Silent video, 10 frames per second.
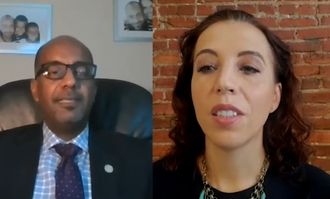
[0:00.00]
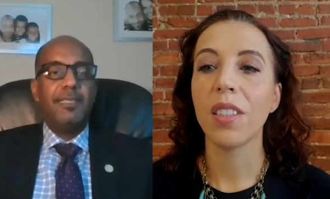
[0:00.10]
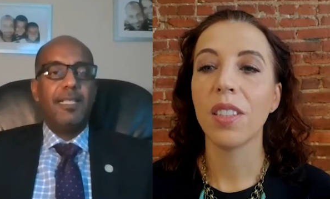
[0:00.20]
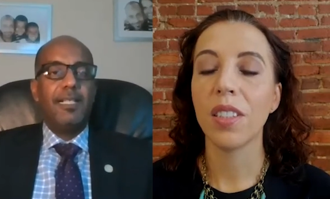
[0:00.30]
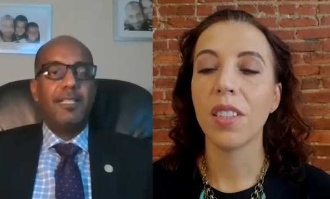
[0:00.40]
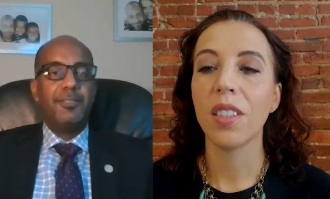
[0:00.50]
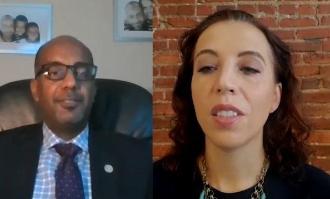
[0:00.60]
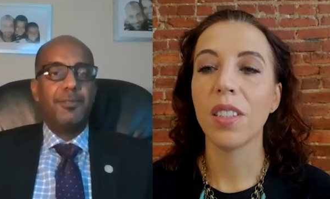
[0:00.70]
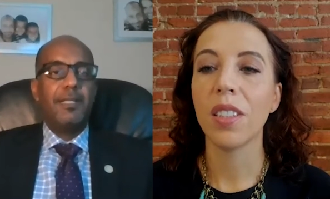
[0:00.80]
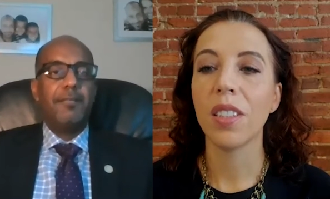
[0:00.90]
Speaker 1: uh,
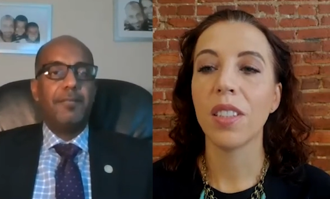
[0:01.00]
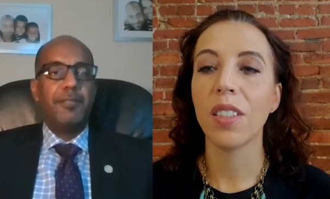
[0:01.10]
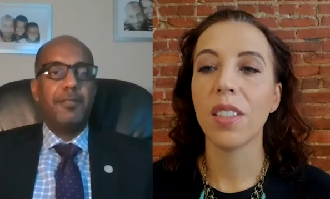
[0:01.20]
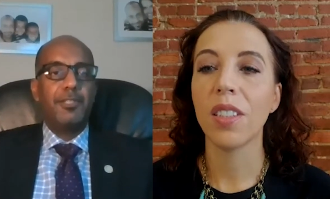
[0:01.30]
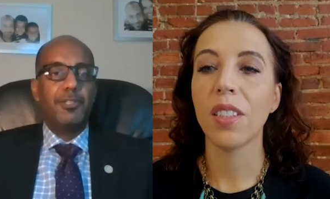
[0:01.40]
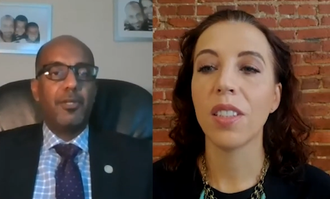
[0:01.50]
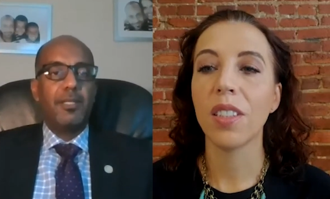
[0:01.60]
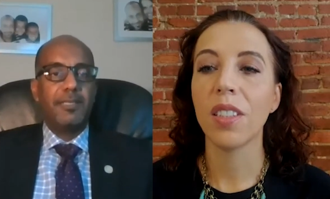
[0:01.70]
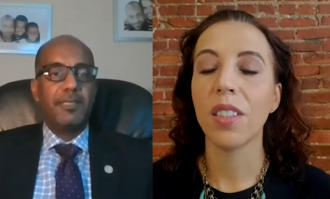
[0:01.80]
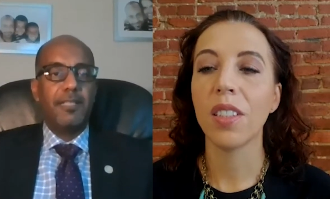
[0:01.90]
to that very strong
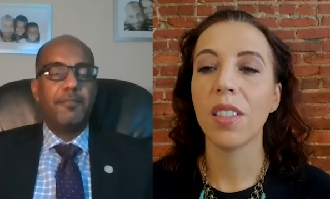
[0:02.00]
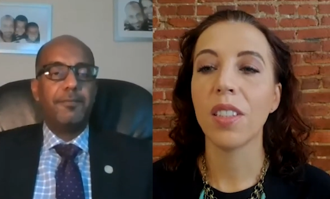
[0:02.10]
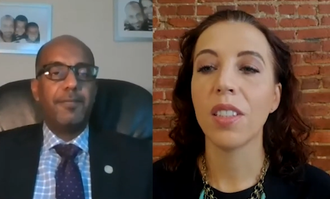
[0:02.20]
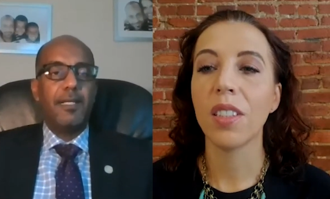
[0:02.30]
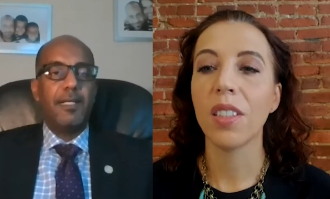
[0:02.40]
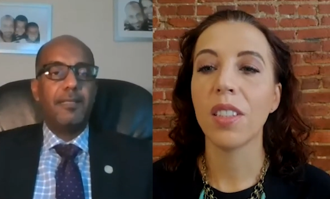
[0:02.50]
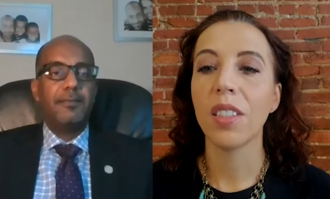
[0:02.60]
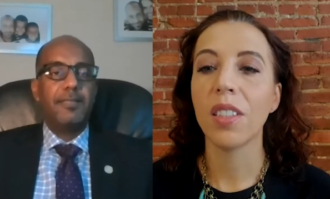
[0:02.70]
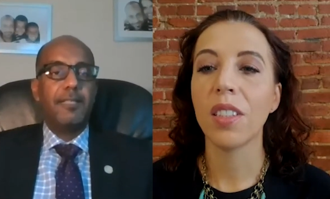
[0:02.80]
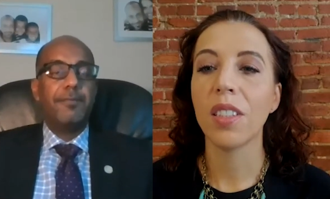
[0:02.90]
set of uh,
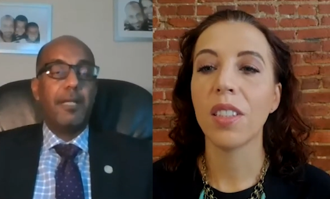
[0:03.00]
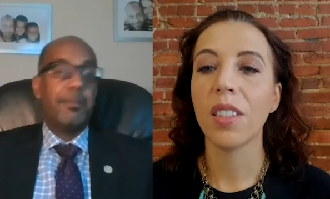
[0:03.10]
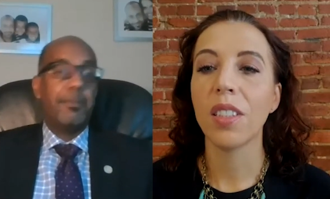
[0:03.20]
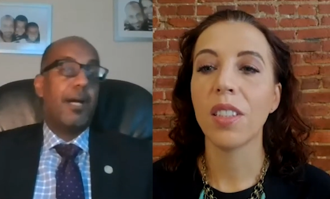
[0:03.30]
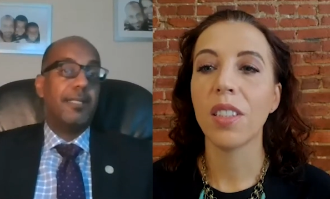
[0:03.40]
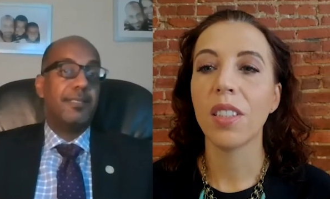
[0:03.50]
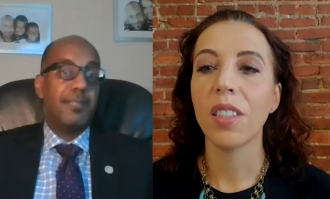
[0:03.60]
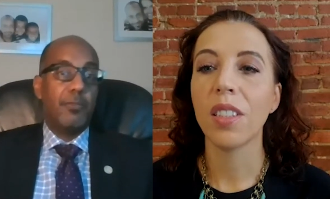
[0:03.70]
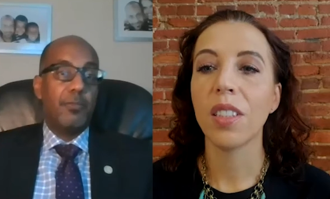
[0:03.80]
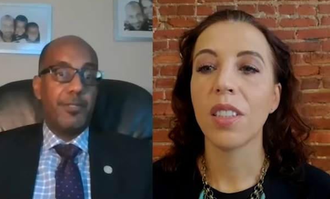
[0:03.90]
DFI partners
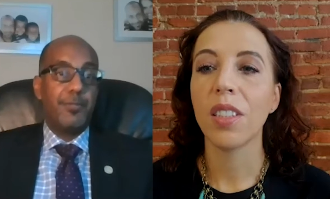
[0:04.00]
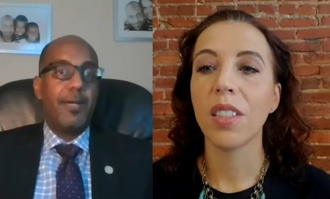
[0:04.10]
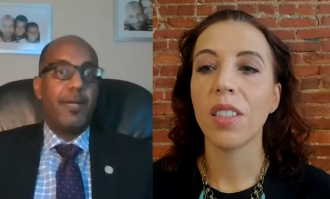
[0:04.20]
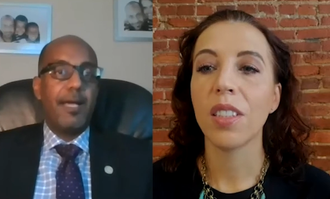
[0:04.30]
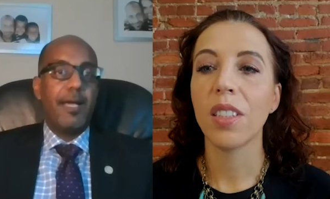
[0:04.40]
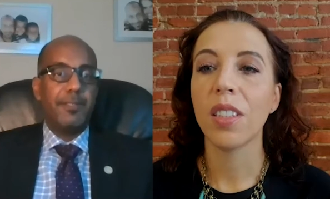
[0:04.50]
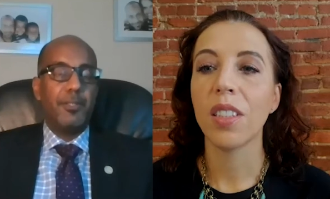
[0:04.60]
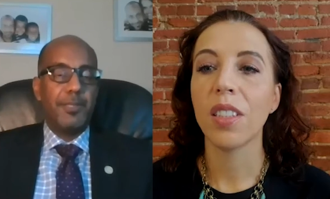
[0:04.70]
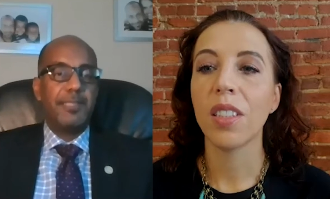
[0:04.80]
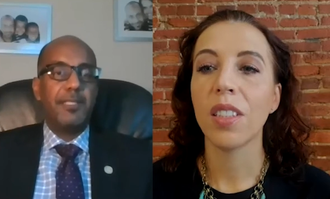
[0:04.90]
that we do have in the
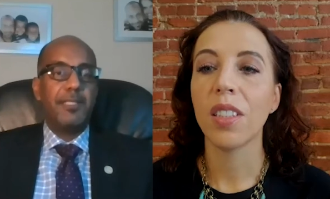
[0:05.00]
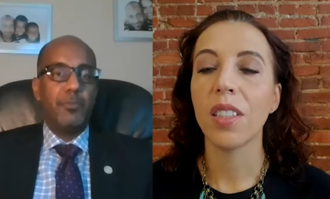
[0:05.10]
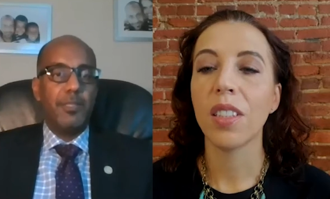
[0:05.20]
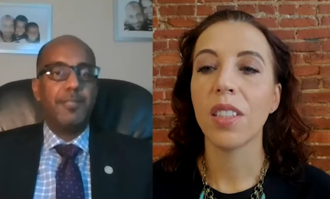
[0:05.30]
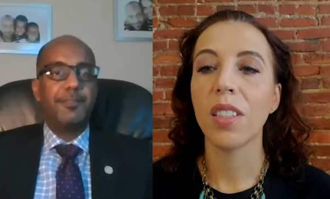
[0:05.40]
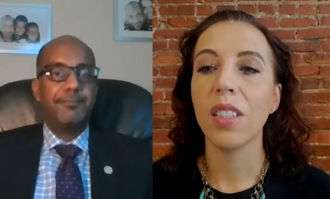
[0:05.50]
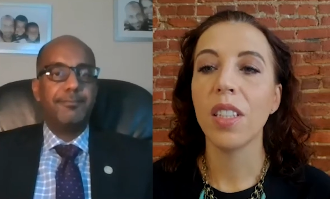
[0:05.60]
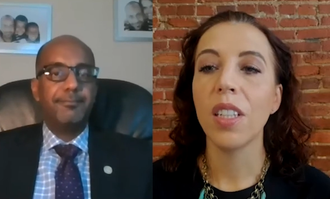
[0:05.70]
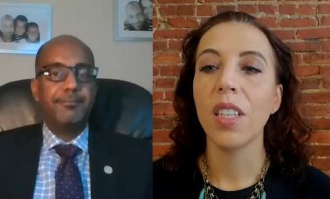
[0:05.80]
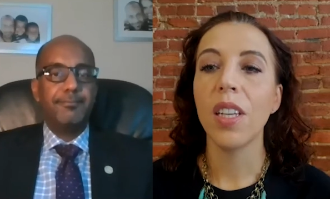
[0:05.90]
OECD world.
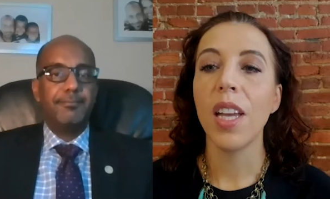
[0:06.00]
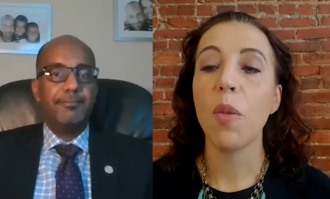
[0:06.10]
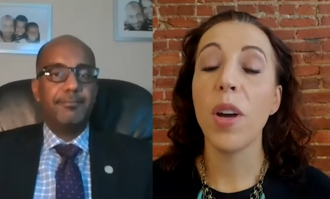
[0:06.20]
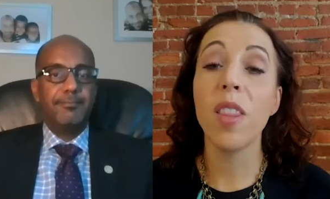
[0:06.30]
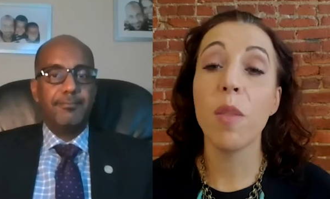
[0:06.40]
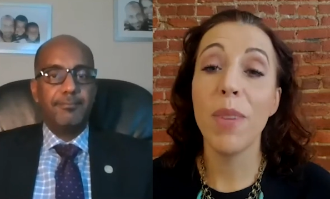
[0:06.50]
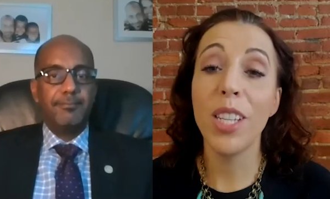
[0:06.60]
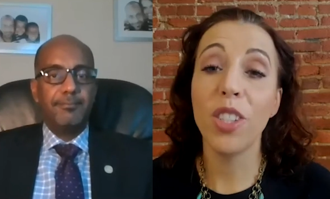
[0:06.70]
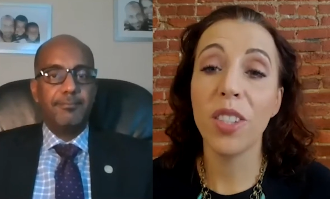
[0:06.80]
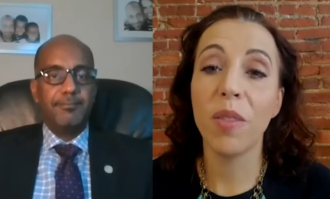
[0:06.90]
Speaker 2: And one of the
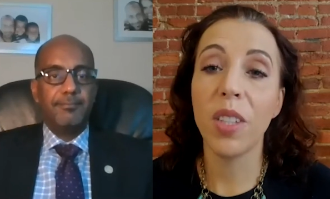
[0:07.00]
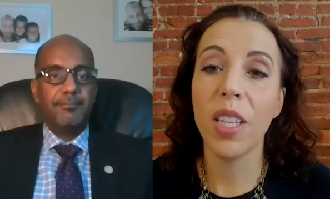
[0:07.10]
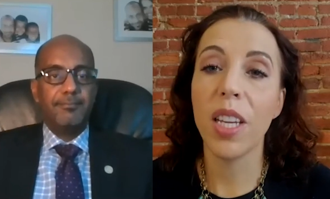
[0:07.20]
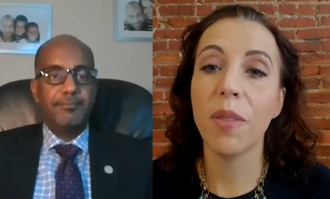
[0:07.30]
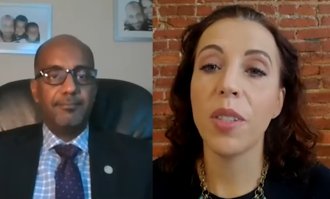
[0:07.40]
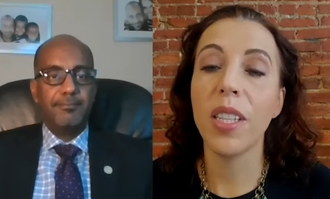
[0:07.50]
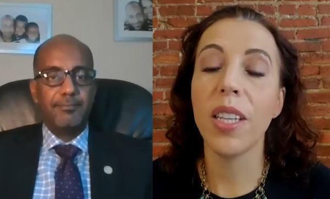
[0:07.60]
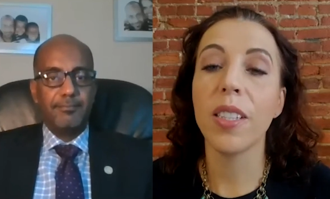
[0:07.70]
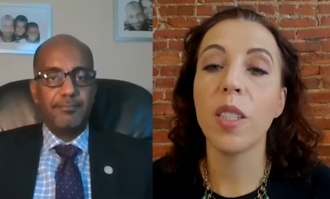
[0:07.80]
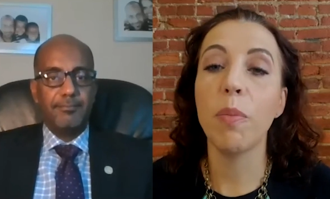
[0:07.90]
missions of the DFC
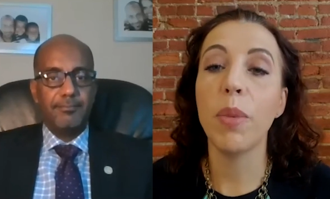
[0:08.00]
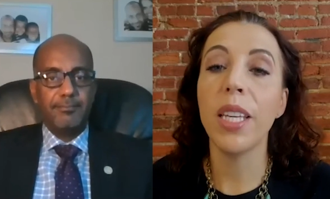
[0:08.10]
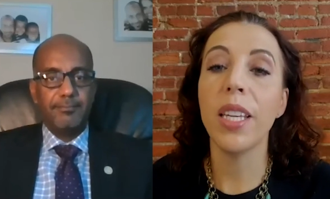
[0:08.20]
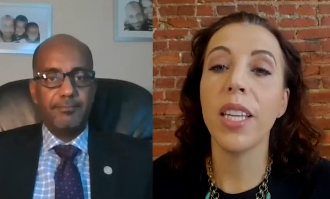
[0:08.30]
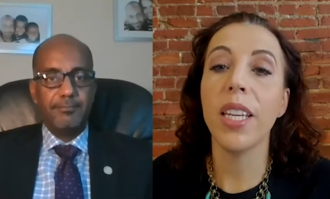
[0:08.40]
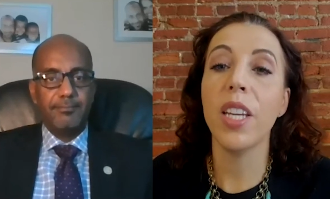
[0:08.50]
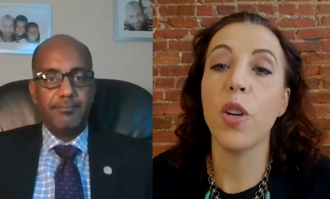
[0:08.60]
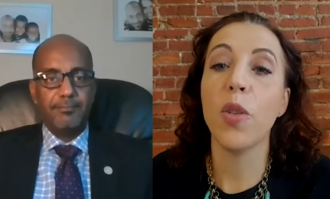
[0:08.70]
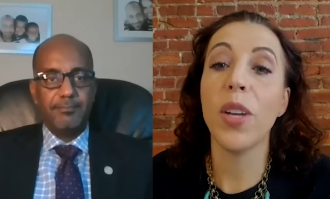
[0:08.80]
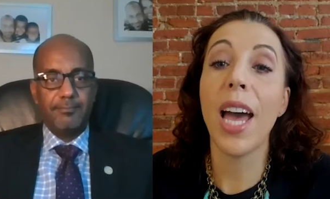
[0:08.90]
is to be, you
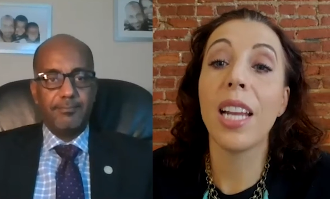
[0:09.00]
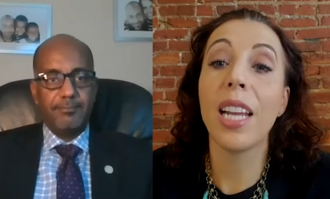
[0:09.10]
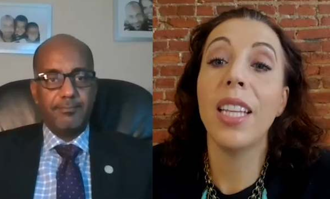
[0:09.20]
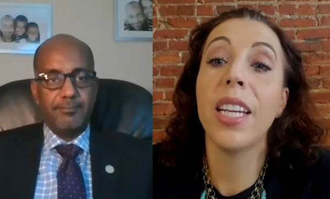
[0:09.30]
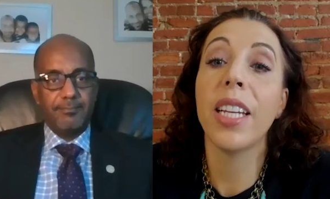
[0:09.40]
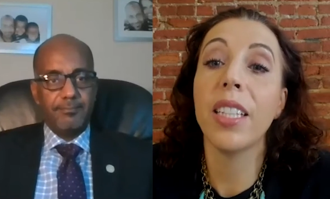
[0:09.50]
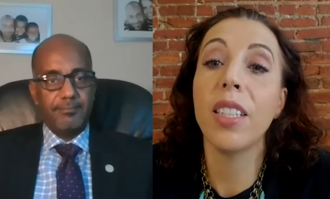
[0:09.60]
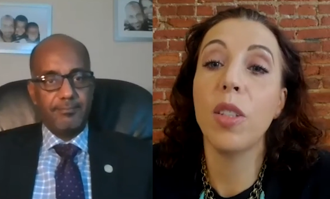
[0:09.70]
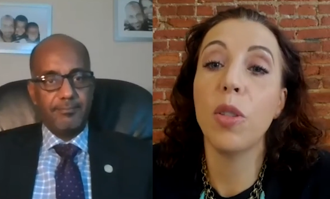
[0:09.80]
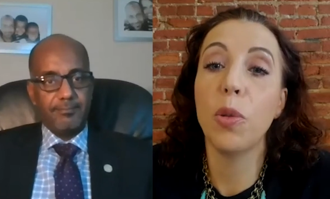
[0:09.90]
know, catalytic
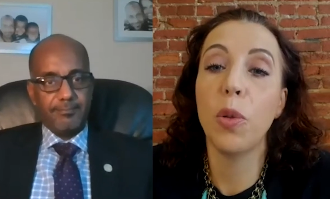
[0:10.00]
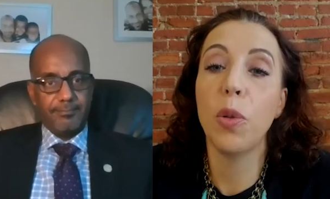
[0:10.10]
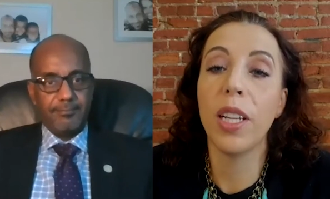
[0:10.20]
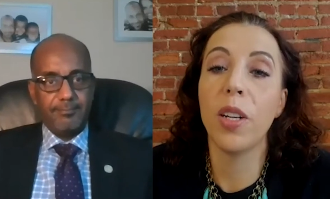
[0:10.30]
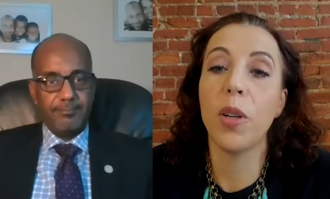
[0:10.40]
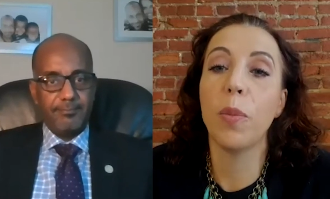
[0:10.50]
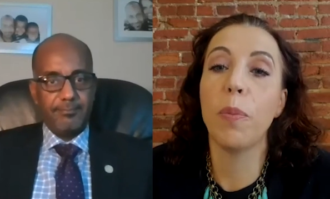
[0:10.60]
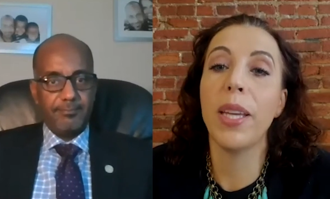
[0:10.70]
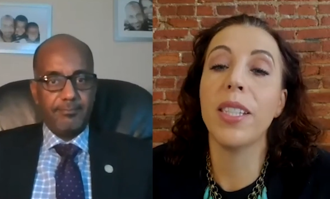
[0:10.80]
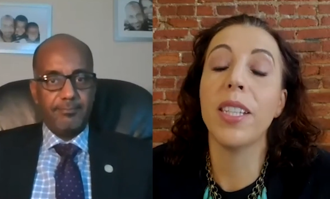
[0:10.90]
to, uh, you know,
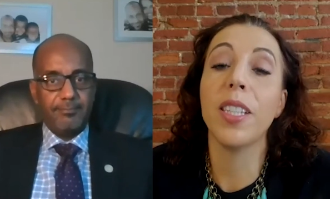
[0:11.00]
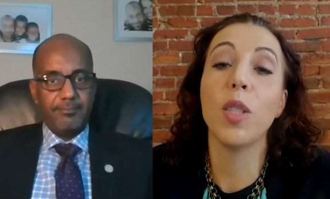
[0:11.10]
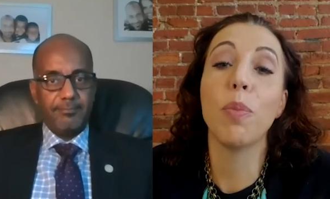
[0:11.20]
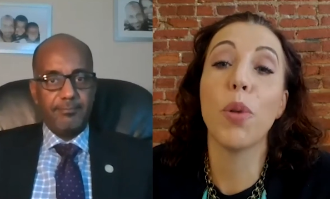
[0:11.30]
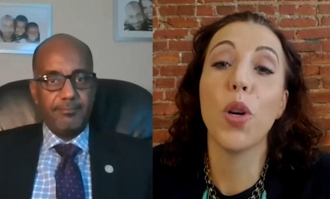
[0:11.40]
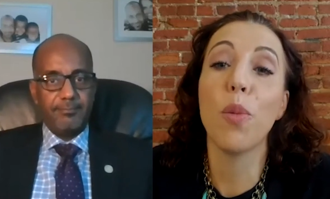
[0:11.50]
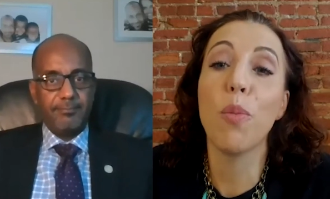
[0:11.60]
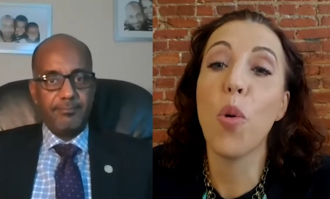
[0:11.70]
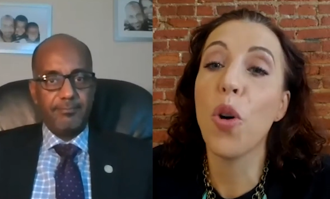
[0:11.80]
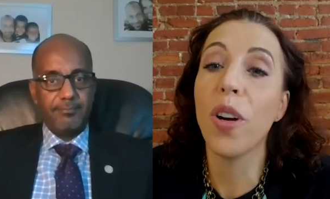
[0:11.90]
basically spur more